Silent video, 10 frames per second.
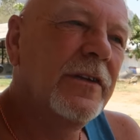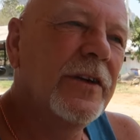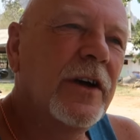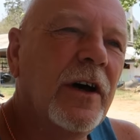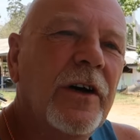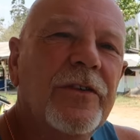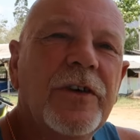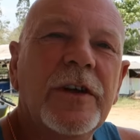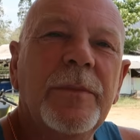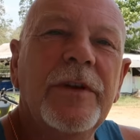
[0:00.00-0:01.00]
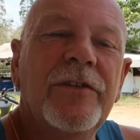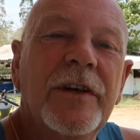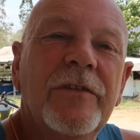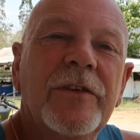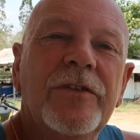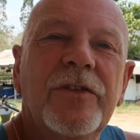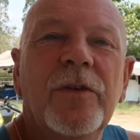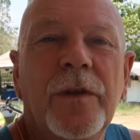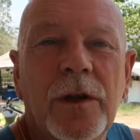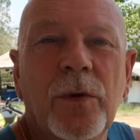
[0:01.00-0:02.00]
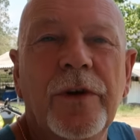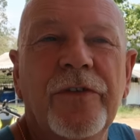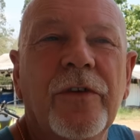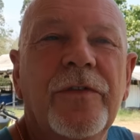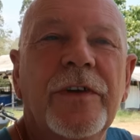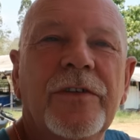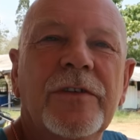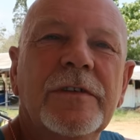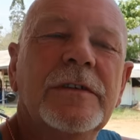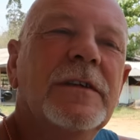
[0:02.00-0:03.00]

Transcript: The car's gonna be delivered to the lawyer's office.